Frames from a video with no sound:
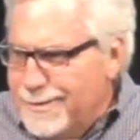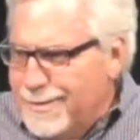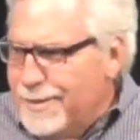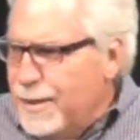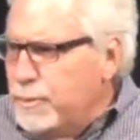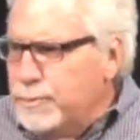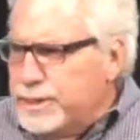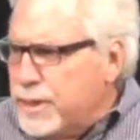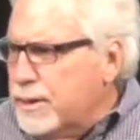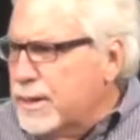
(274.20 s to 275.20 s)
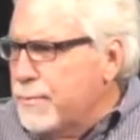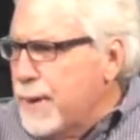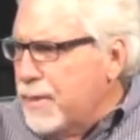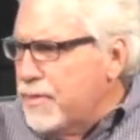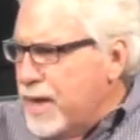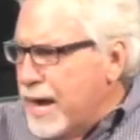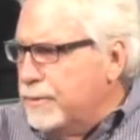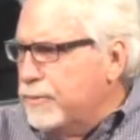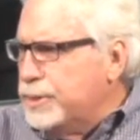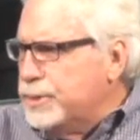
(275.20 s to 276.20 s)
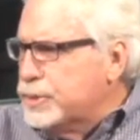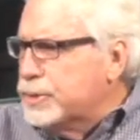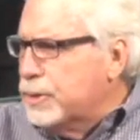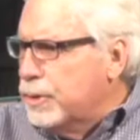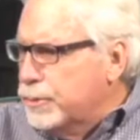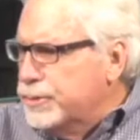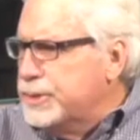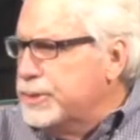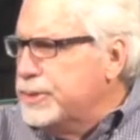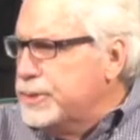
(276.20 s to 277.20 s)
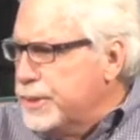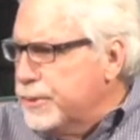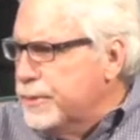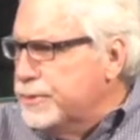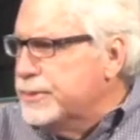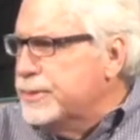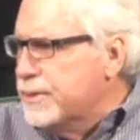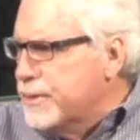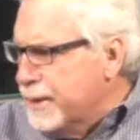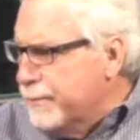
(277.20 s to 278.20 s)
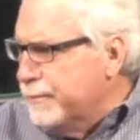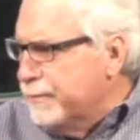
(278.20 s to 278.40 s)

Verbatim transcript: They will be talking about that which is closest, dearest to them.